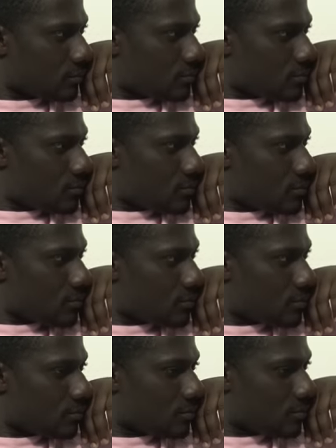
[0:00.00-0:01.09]

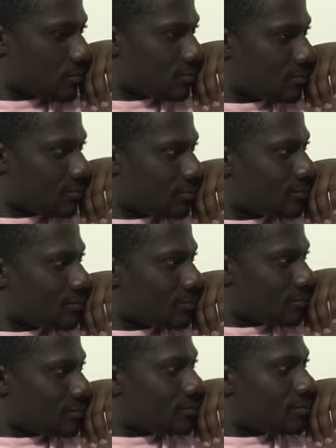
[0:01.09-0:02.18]

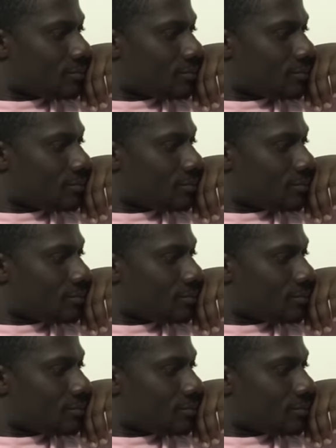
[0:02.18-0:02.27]
No words are spoken by the person on screen.